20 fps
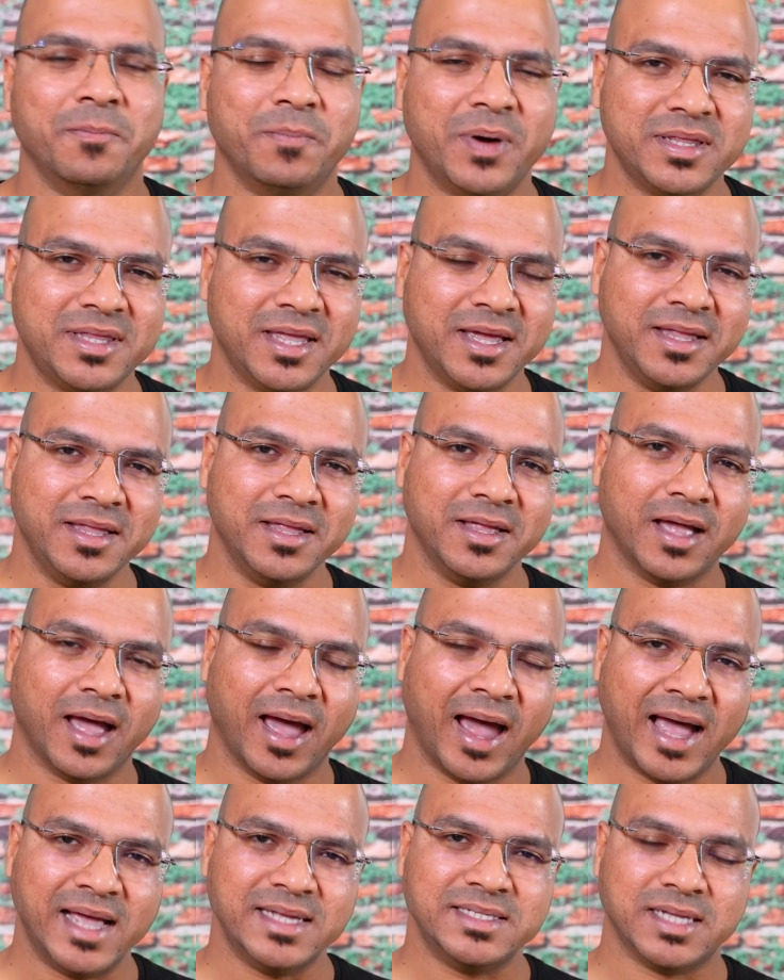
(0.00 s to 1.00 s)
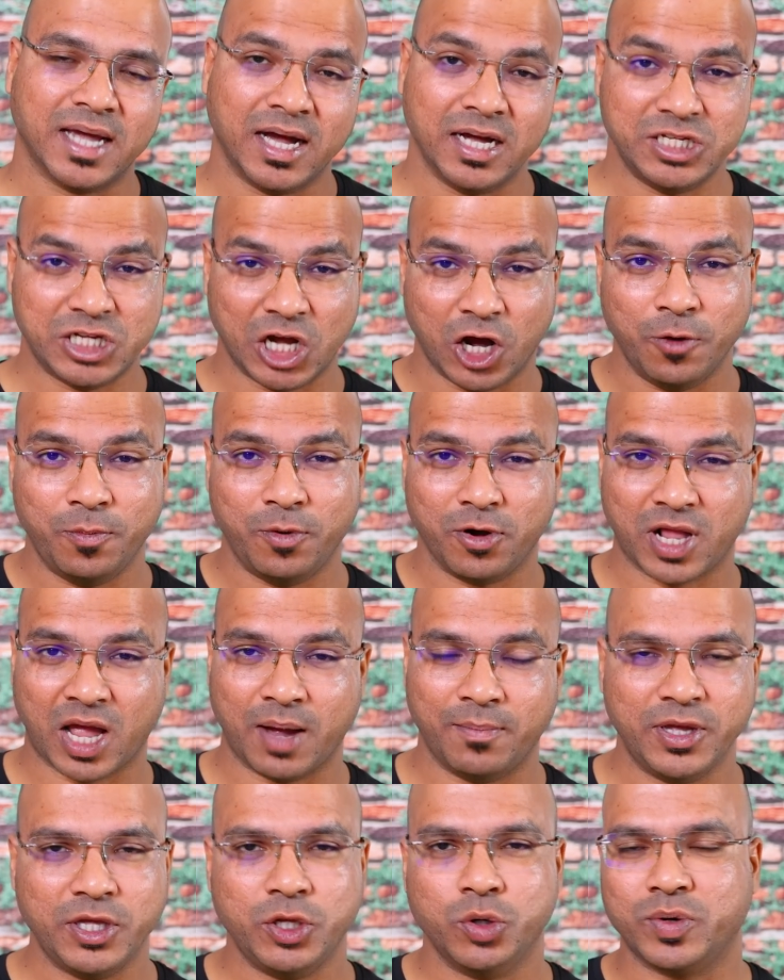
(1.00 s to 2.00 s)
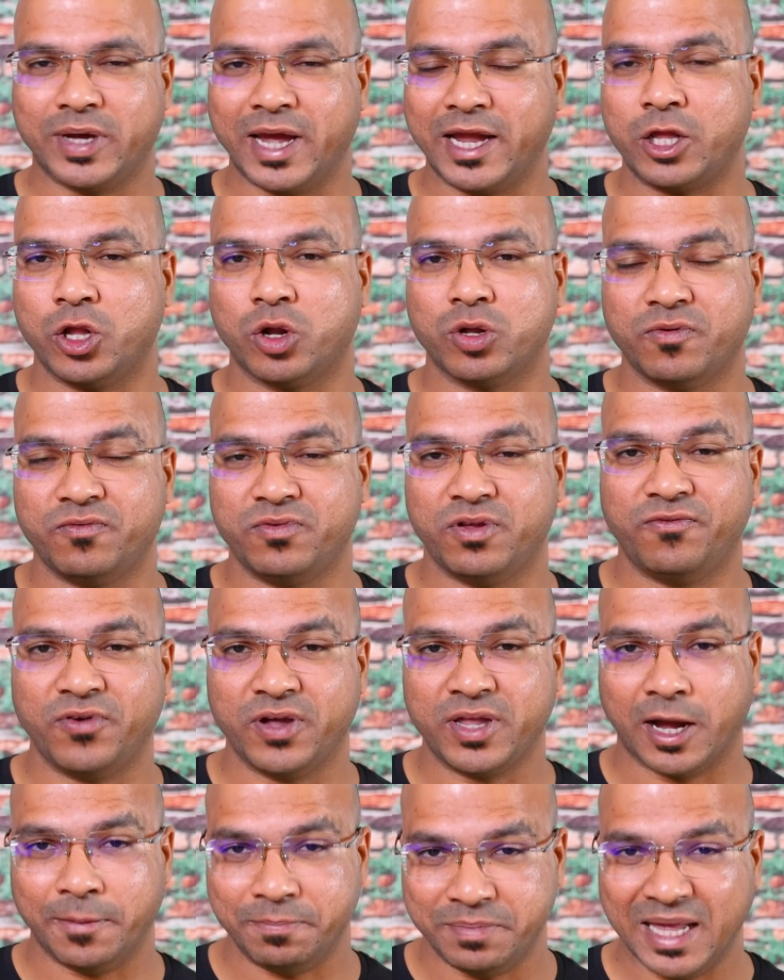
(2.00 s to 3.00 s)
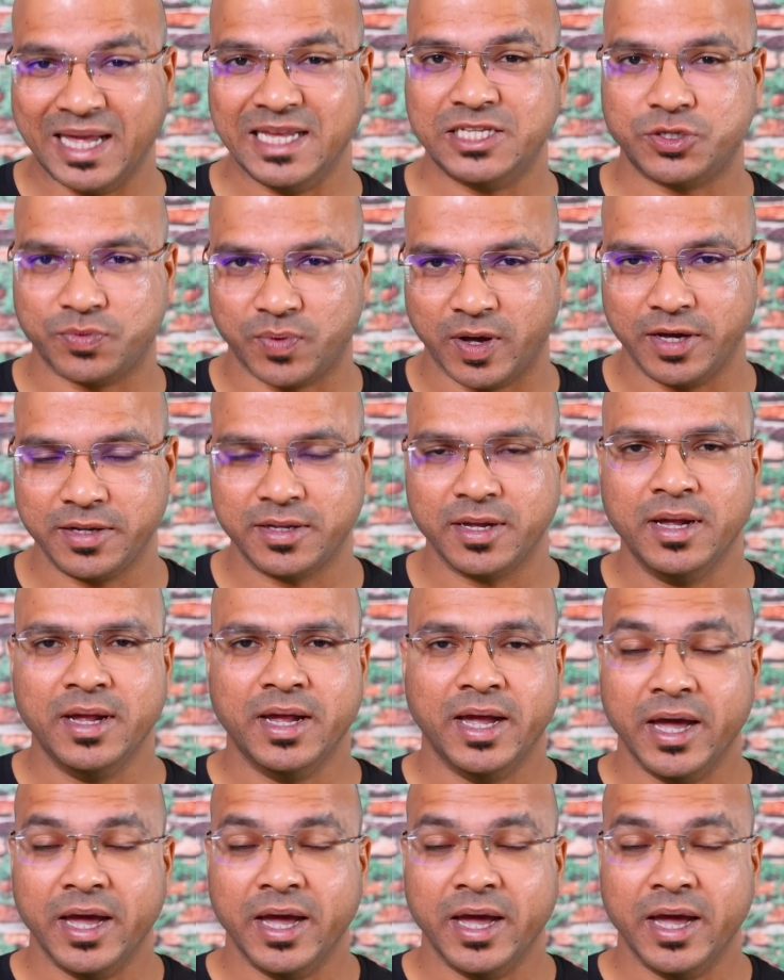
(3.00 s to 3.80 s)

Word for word: But then as a Java programmer, you get a lot of different updates, right?